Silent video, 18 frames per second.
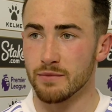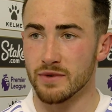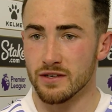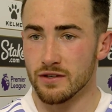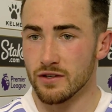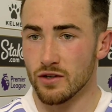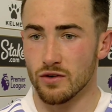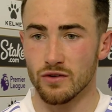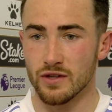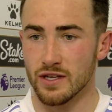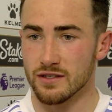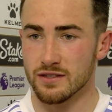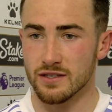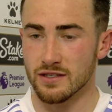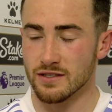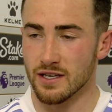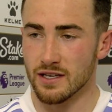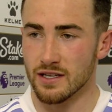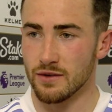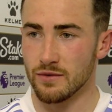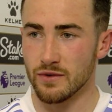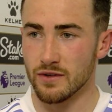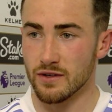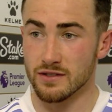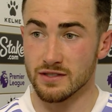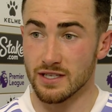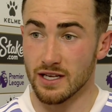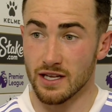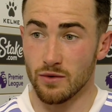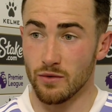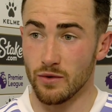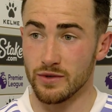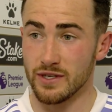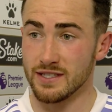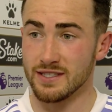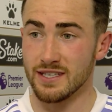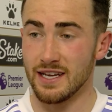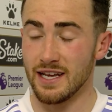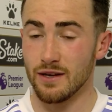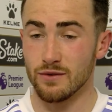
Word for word: And you know that's exactly exactly what we did today.